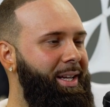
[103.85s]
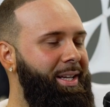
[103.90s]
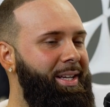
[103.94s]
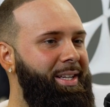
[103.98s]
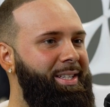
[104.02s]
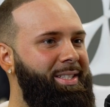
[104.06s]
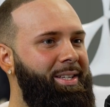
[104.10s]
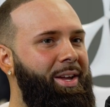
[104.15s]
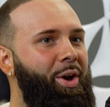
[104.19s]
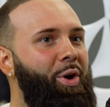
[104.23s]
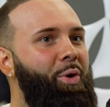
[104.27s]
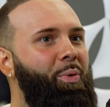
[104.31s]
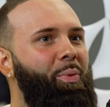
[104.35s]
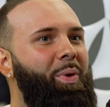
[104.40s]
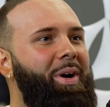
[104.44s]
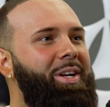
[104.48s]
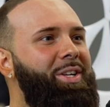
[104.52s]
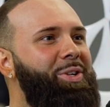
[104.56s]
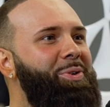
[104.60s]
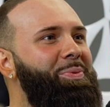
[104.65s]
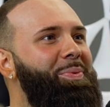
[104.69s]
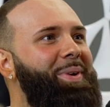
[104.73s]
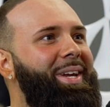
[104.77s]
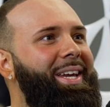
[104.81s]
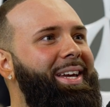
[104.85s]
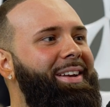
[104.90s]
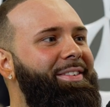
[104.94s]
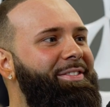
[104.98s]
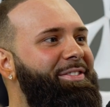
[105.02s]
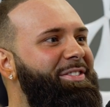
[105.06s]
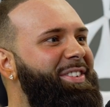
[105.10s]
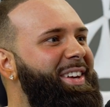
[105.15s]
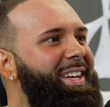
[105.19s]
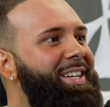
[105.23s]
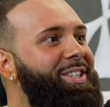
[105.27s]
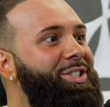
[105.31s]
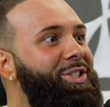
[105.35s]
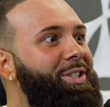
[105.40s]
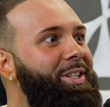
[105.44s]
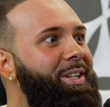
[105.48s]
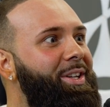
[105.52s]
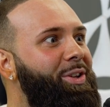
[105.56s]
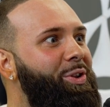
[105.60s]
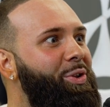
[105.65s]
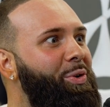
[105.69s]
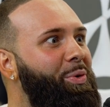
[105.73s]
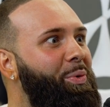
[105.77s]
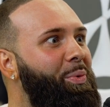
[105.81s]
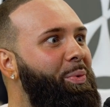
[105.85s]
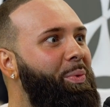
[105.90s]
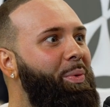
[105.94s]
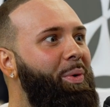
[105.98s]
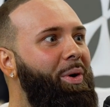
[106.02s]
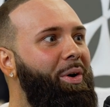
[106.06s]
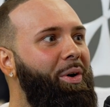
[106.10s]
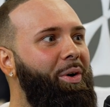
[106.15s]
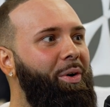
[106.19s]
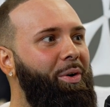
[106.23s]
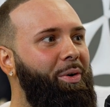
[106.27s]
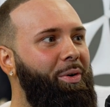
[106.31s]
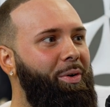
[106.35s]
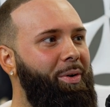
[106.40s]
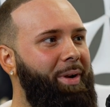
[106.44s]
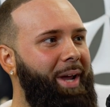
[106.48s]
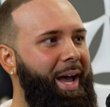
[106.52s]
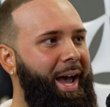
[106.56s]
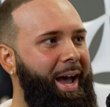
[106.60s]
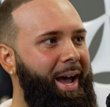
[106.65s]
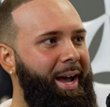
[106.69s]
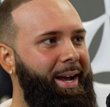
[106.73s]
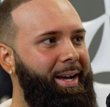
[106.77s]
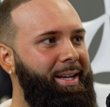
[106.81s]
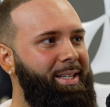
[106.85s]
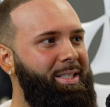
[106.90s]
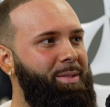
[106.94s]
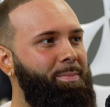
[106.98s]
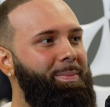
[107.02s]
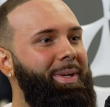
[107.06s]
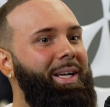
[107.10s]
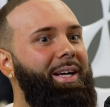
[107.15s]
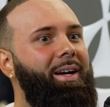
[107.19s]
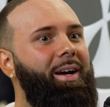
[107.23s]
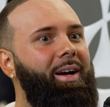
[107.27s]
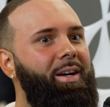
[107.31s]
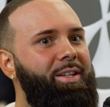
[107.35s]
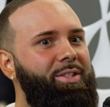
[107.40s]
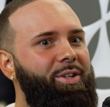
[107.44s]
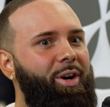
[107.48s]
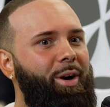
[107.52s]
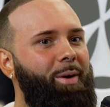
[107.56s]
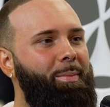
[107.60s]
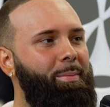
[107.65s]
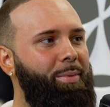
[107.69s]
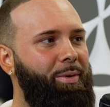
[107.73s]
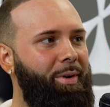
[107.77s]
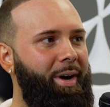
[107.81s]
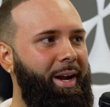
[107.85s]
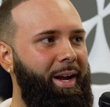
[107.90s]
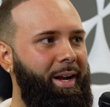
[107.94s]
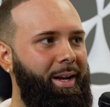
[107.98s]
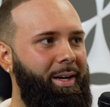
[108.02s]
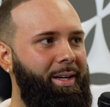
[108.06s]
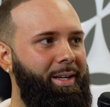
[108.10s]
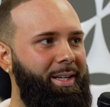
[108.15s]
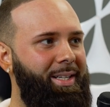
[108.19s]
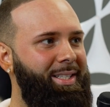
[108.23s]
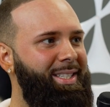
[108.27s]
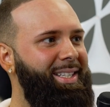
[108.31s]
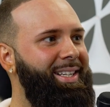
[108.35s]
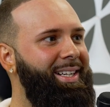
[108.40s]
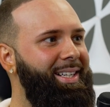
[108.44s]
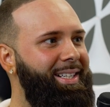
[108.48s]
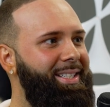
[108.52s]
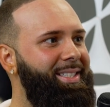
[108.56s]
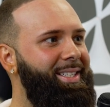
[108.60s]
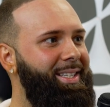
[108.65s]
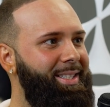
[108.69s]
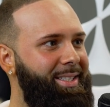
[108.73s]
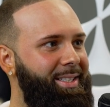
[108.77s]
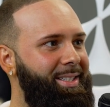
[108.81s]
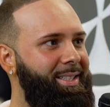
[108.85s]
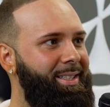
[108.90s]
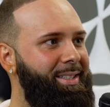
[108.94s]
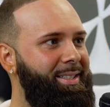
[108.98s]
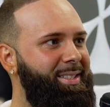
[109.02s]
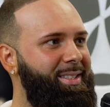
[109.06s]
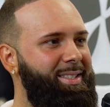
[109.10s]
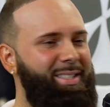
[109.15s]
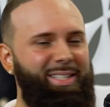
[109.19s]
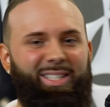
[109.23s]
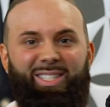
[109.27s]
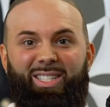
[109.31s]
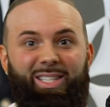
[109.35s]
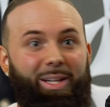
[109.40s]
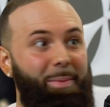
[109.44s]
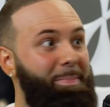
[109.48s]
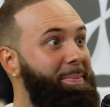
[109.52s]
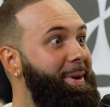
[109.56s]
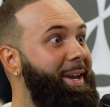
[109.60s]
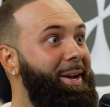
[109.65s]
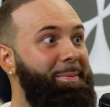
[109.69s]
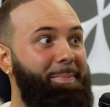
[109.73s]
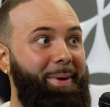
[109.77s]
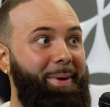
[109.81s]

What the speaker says: is, what do we envision the world as because our brand is in existence? This is the big